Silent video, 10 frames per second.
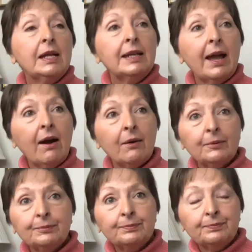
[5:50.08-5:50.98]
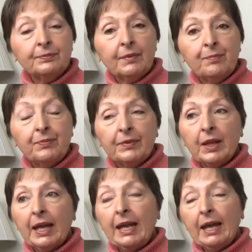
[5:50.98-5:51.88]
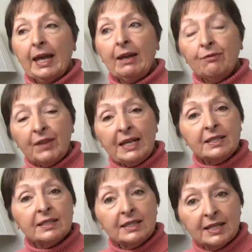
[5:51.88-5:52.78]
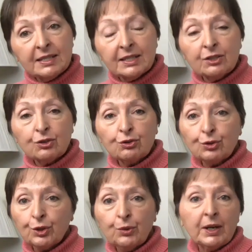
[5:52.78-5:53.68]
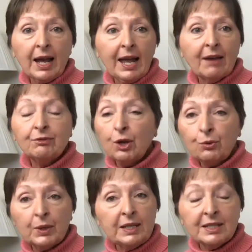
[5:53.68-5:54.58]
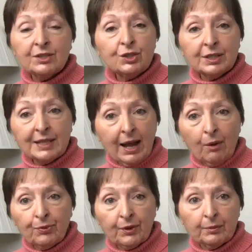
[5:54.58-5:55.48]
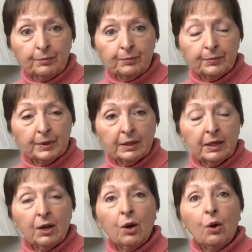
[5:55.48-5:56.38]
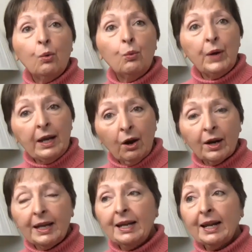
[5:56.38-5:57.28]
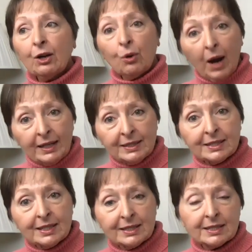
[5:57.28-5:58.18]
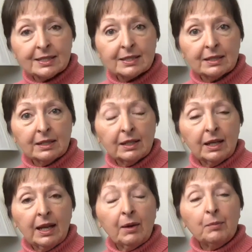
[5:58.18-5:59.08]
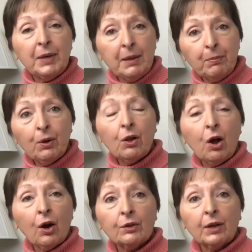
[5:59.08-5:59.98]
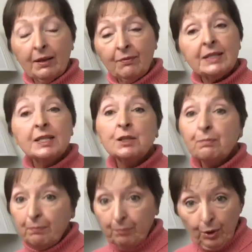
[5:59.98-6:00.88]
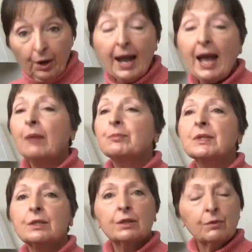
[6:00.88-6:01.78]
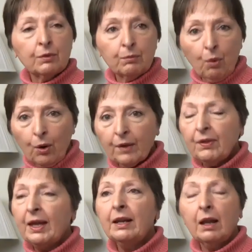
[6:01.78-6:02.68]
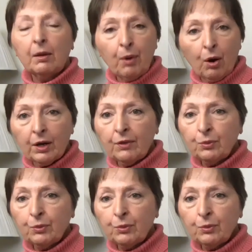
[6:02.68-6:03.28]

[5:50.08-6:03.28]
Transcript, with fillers: Now, if these statistics are true, and I have no reason to doubt them, we are in a crisis. People are, and this is perhaps more than part of the